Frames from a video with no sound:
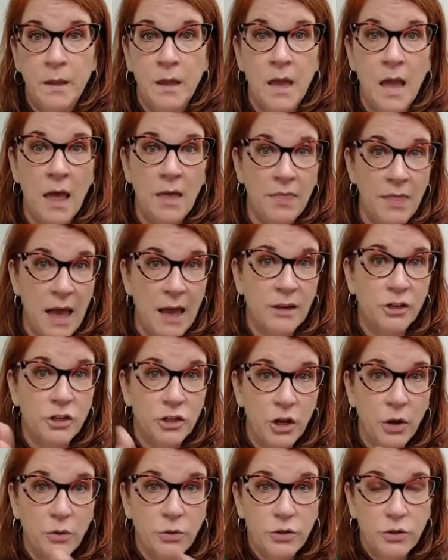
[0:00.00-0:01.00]
And that
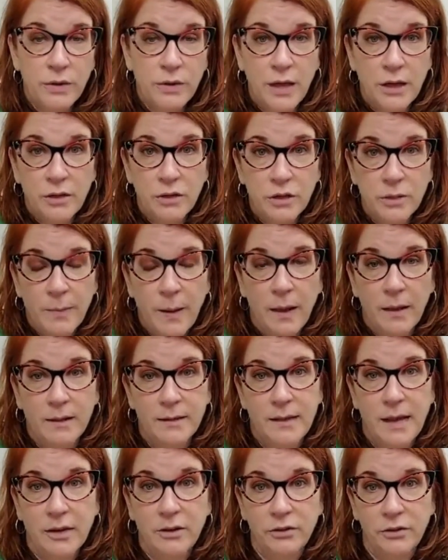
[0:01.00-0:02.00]
shows you that your spell is
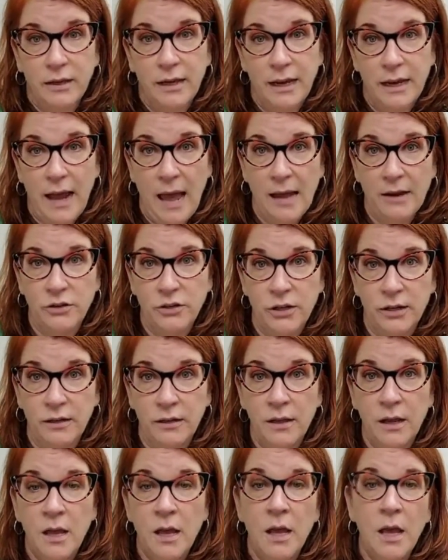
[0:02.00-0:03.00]
actually in action.
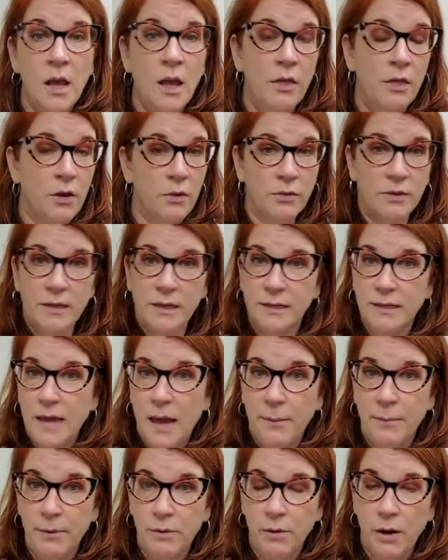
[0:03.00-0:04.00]
Those things
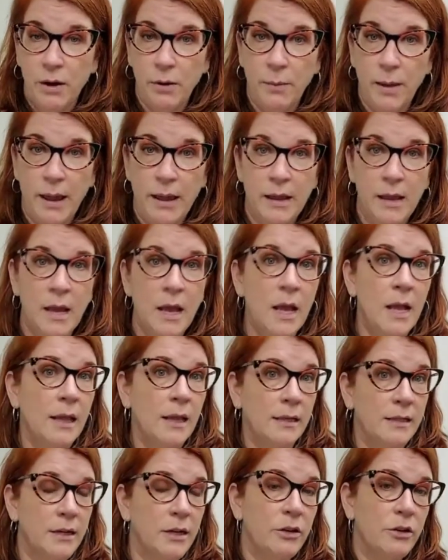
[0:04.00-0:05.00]
happen right away.
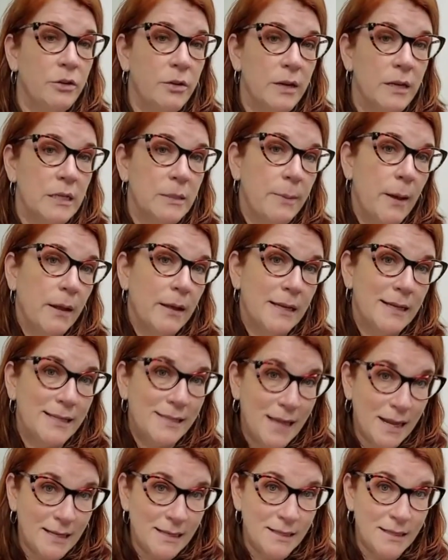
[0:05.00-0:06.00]
Let's say you're doing a spell to
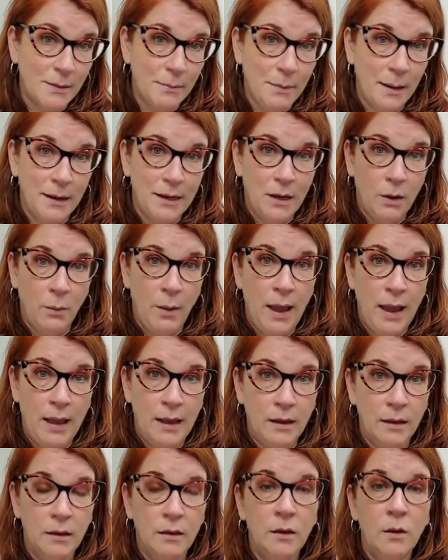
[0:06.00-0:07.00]
send somebody
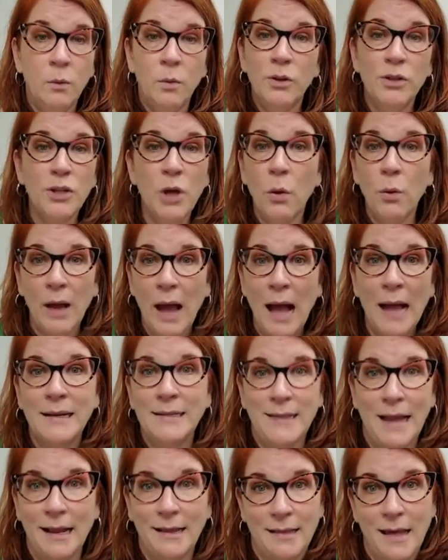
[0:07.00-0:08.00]
away. Well, don't
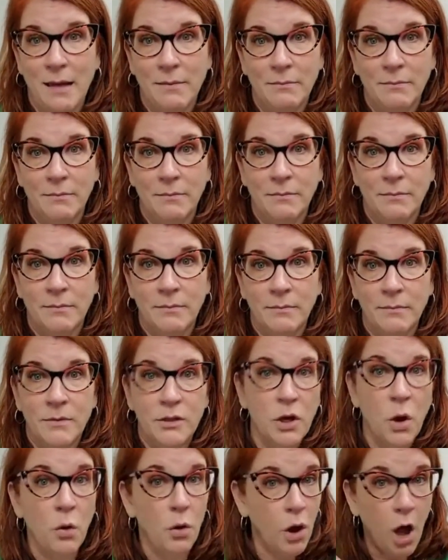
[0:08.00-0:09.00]
contact them.
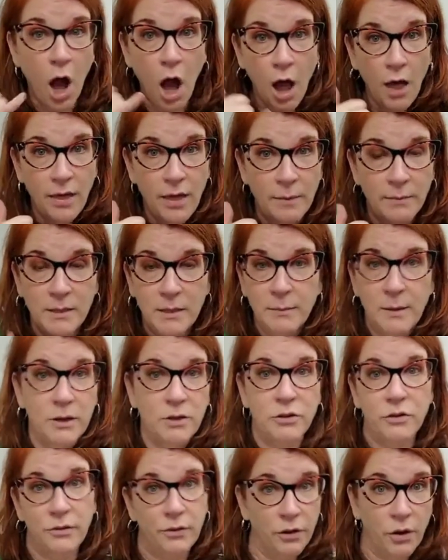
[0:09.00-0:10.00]
Don't call them to make
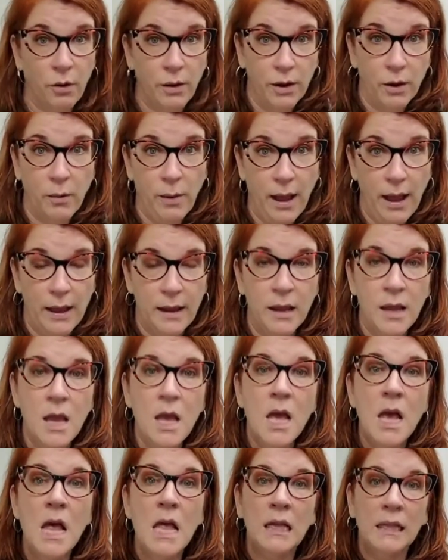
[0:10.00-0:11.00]
sure they're going away.
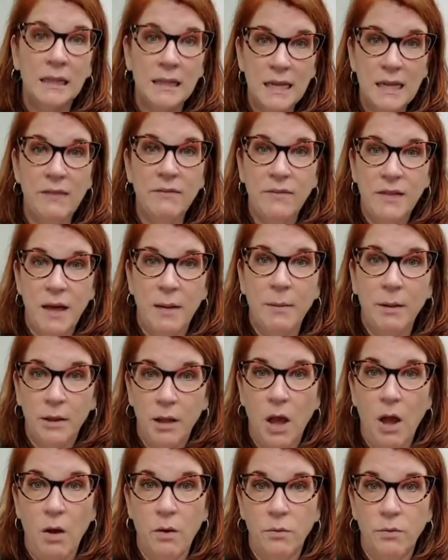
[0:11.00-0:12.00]
Leave them
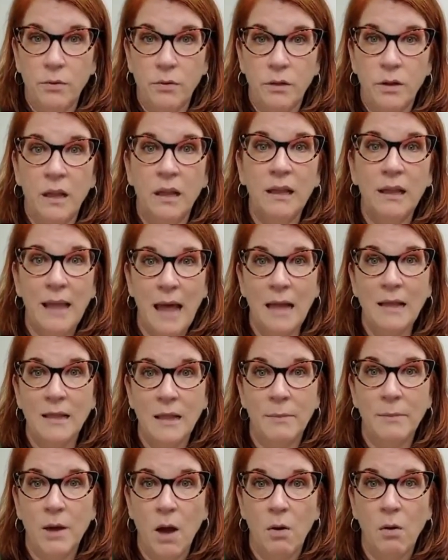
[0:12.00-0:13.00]
alone. Let
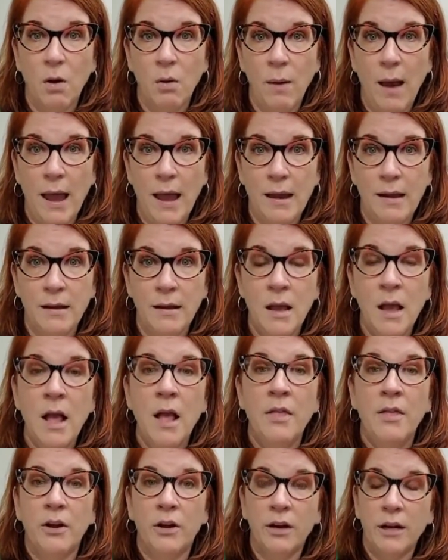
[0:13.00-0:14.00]
them go away.
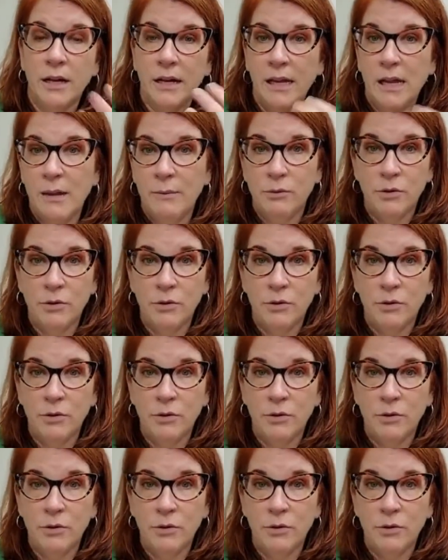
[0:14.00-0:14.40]
They're going to keep